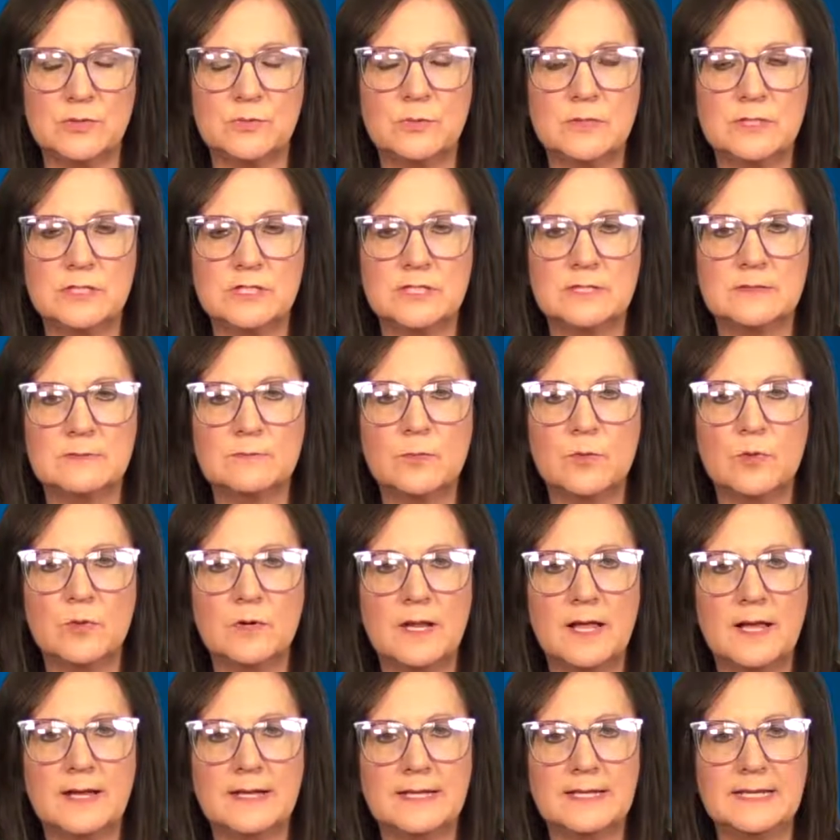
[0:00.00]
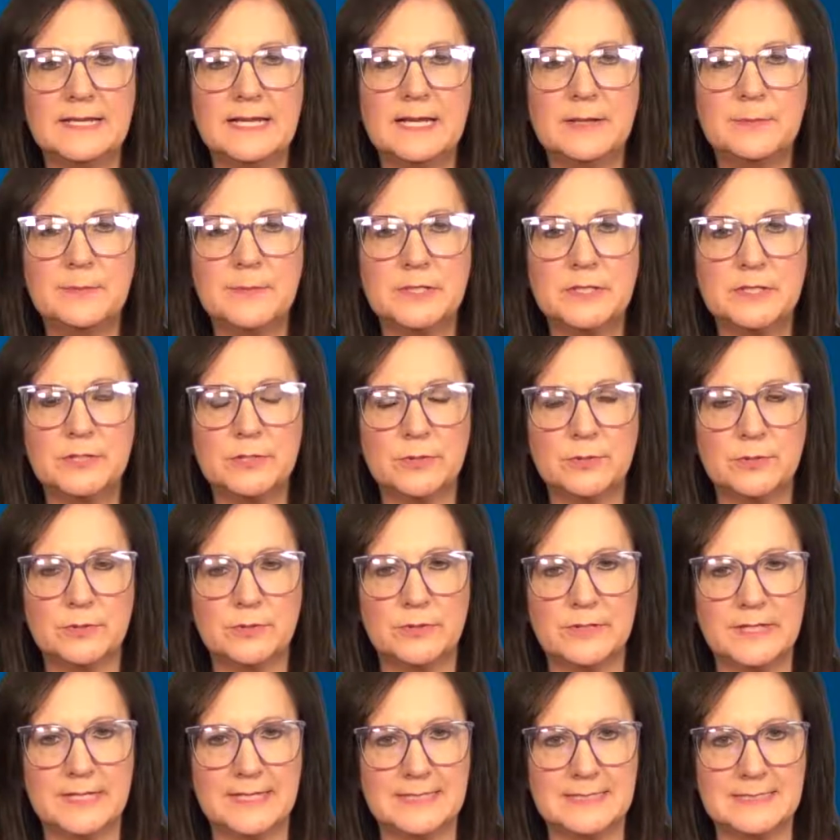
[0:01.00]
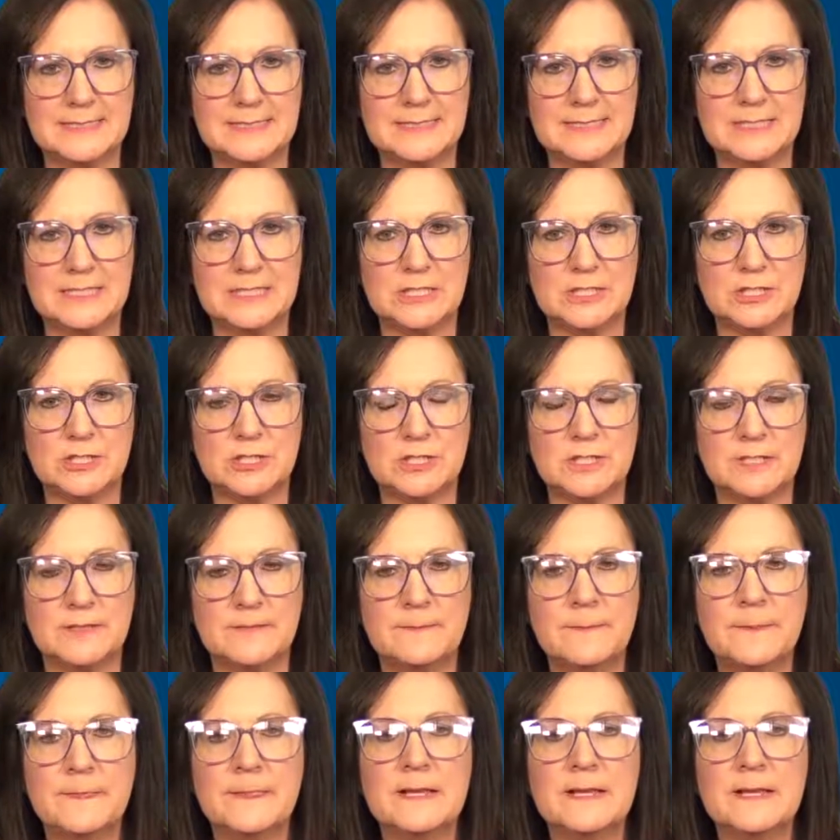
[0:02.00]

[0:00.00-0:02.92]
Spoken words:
which is more like an epidural anesthesia.